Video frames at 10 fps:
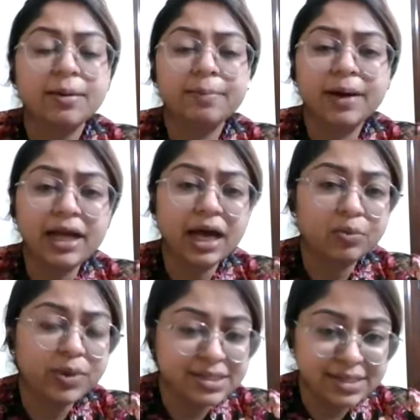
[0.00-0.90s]
But
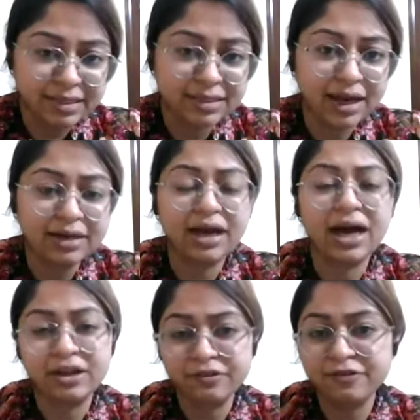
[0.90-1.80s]
having said that,
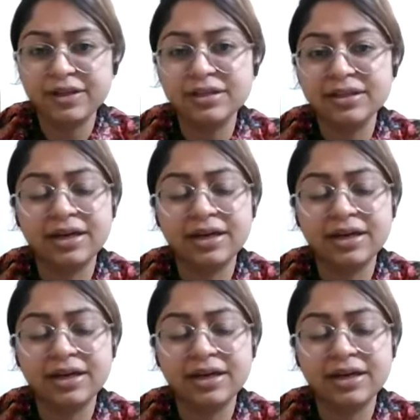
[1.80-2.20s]
I feel